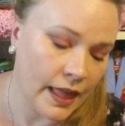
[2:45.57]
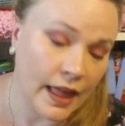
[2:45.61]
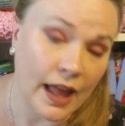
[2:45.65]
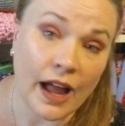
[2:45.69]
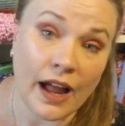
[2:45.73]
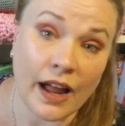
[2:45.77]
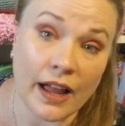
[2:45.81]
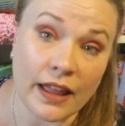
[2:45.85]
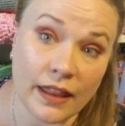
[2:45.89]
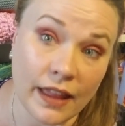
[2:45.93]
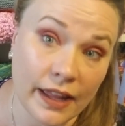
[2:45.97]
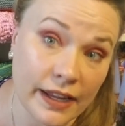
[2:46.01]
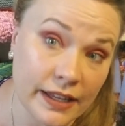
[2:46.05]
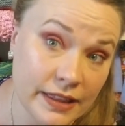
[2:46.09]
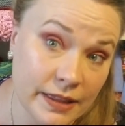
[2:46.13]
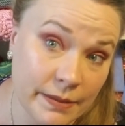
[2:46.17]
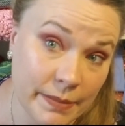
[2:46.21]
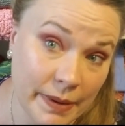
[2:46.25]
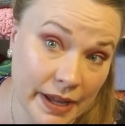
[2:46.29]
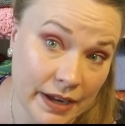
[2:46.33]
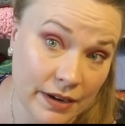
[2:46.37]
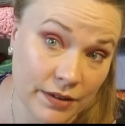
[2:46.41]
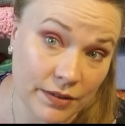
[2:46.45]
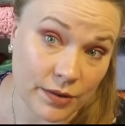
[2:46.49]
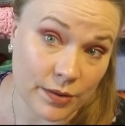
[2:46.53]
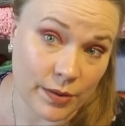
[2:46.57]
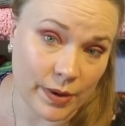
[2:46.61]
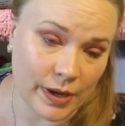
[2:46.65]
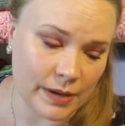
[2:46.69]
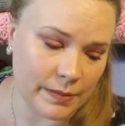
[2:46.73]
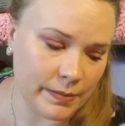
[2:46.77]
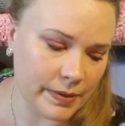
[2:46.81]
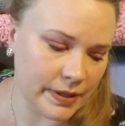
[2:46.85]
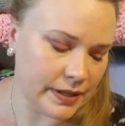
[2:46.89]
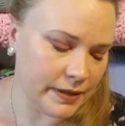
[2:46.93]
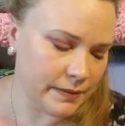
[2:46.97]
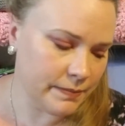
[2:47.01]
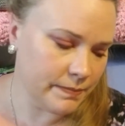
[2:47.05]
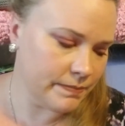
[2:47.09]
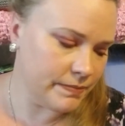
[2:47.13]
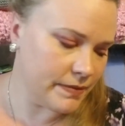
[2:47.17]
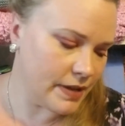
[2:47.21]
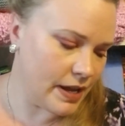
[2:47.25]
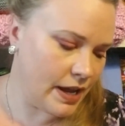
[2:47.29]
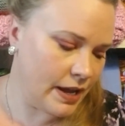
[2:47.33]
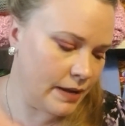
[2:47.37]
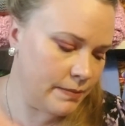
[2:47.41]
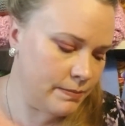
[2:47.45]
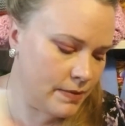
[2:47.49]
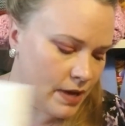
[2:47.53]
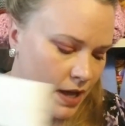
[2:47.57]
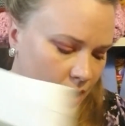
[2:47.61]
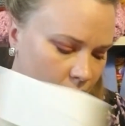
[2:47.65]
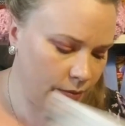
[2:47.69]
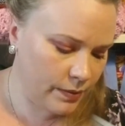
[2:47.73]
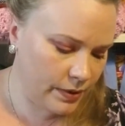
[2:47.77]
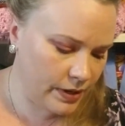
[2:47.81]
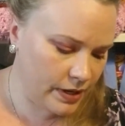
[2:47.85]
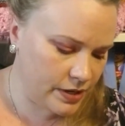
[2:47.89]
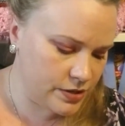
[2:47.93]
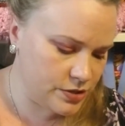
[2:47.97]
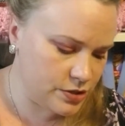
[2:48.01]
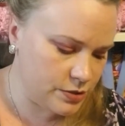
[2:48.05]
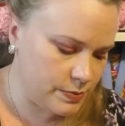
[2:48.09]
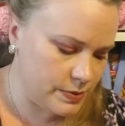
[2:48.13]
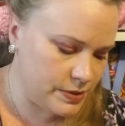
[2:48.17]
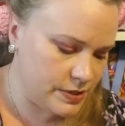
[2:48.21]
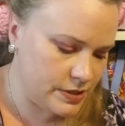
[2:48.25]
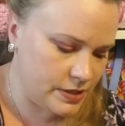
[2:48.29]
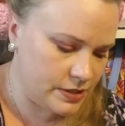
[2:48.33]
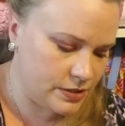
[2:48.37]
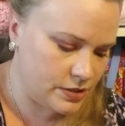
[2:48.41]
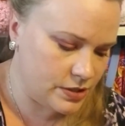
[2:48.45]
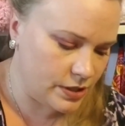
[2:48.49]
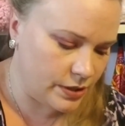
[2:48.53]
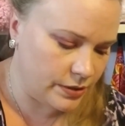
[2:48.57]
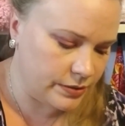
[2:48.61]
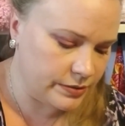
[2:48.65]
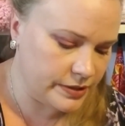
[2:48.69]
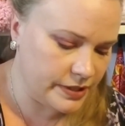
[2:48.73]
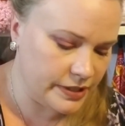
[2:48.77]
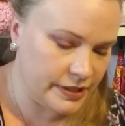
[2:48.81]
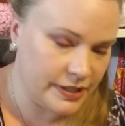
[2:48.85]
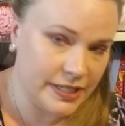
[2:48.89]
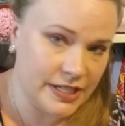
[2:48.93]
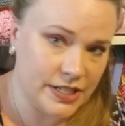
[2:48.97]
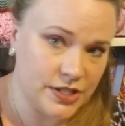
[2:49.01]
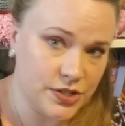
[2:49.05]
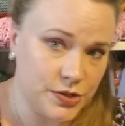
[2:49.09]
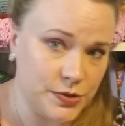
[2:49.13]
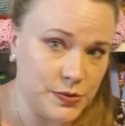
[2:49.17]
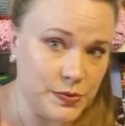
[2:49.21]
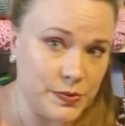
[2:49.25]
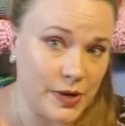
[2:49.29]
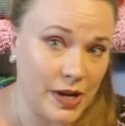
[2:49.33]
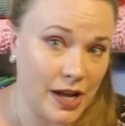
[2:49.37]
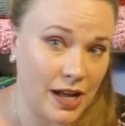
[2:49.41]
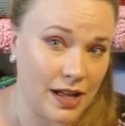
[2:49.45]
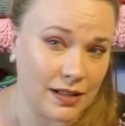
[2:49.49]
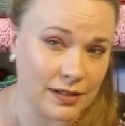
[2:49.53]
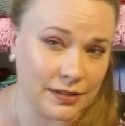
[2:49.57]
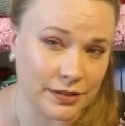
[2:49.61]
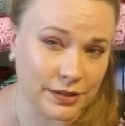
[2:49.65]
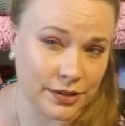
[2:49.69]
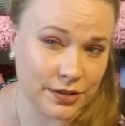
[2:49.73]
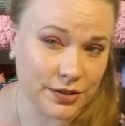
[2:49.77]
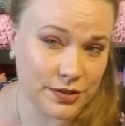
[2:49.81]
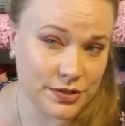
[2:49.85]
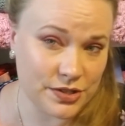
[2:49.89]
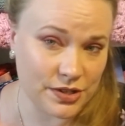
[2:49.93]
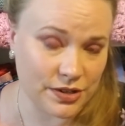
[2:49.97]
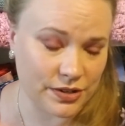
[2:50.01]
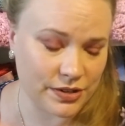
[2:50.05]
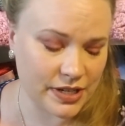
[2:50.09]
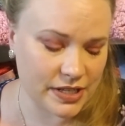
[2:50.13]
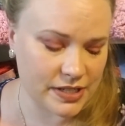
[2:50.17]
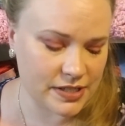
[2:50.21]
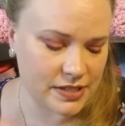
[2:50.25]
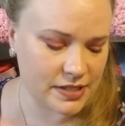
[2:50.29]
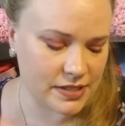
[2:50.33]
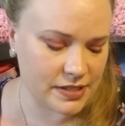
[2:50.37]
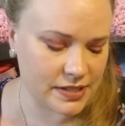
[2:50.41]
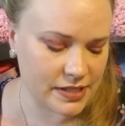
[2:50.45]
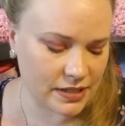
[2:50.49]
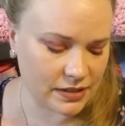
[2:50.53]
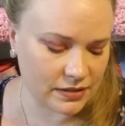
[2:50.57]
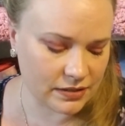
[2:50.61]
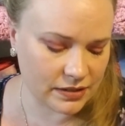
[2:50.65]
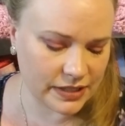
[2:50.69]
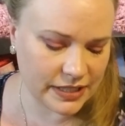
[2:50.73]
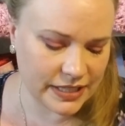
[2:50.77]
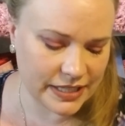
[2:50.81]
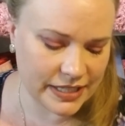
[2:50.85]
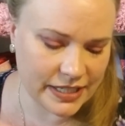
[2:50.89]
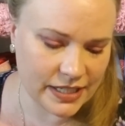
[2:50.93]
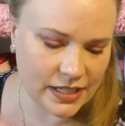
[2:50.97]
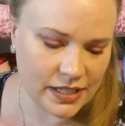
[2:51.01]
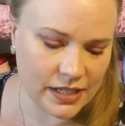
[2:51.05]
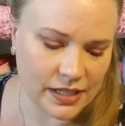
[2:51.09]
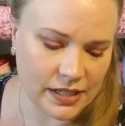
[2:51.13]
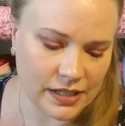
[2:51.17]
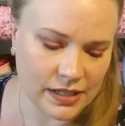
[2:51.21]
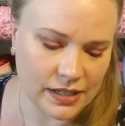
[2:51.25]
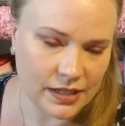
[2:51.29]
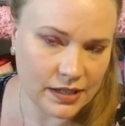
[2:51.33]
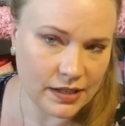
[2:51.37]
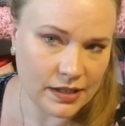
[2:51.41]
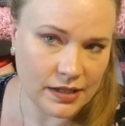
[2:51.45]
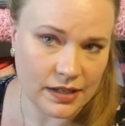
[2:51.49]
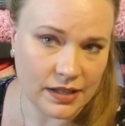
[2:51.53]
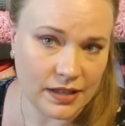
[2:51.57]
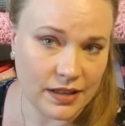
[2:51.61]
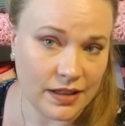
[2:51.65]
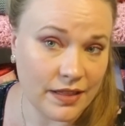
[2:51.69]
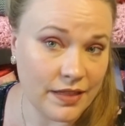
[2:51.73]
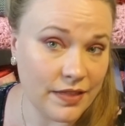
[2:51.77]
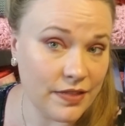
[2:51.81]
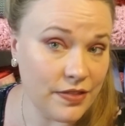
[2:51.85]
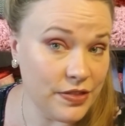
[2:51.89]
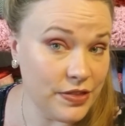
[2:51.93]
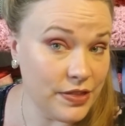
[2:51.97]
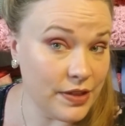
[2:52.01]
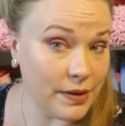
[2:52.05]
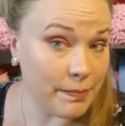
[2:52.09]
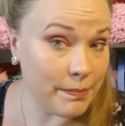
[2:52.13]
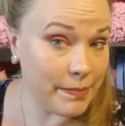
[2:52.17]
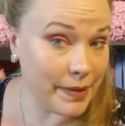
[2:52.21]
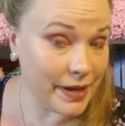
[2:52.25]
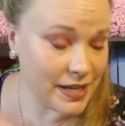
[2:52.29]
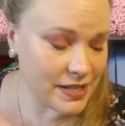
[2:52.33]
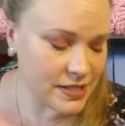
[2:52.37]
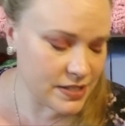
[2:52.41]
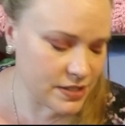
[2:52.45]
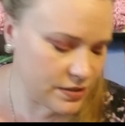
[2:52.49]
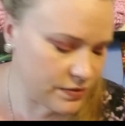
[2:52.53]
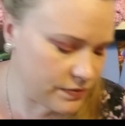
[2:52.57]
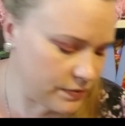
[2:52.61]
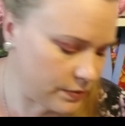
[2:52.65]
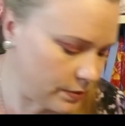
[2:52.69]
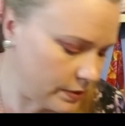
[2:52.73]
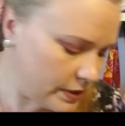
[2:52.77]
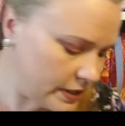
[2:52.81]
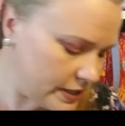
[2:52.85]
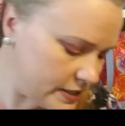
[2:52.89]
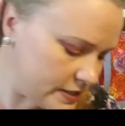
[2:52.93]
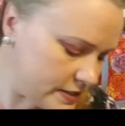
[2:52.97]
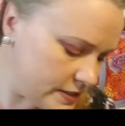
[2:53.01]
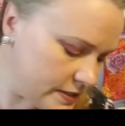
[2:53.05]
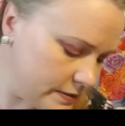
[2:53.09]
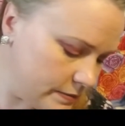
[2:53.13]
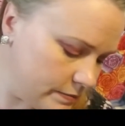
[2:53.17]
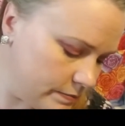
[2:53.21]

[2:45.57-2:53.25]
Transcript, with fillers: I like the pattern quite a bit. I'm not 100% sold that these 2 colors are necessarily the best for it.